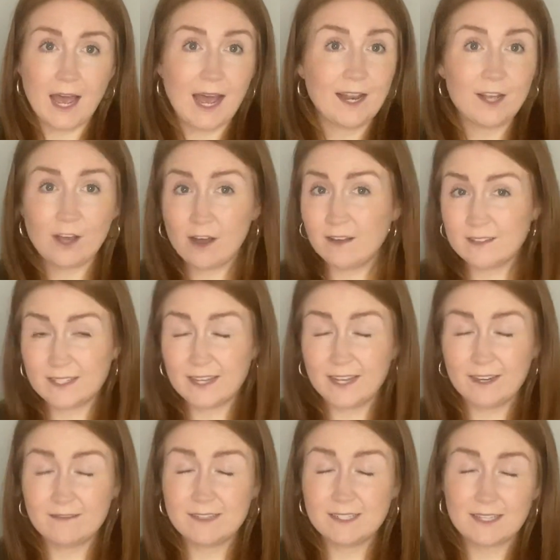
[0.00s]
And I can't sit
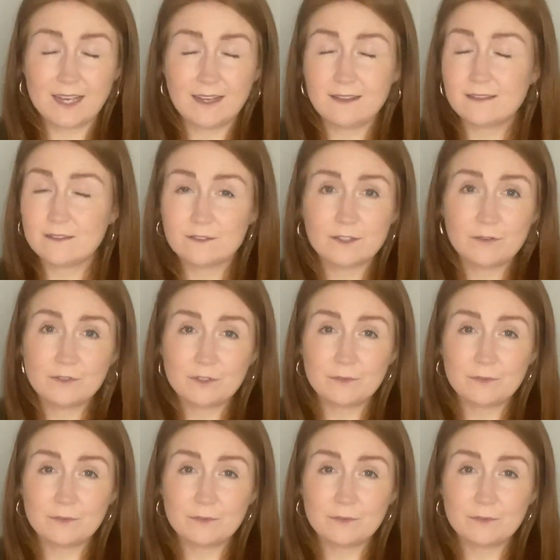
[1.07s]
here and say that as a social